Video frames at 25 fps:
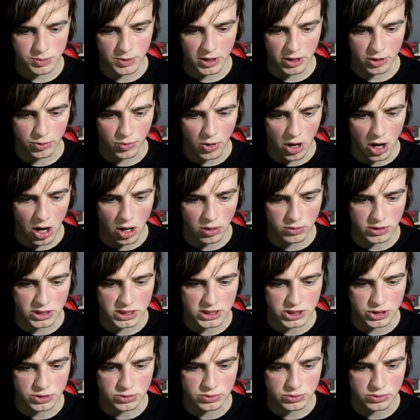Smith Rowe,
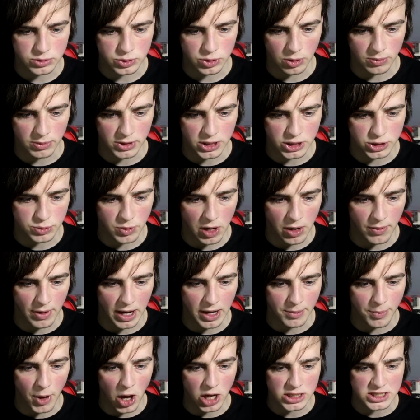he's dribbled his way around
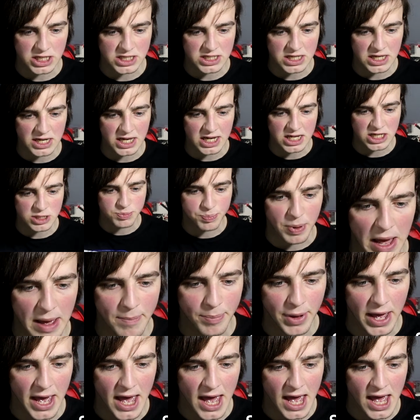the box into Nicolas
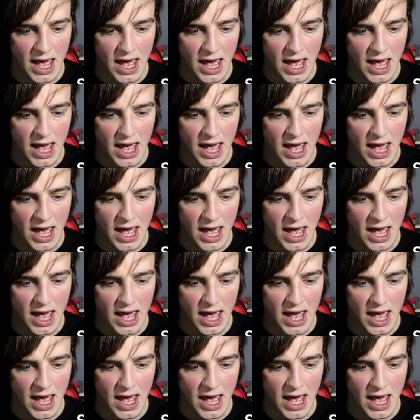Pepe!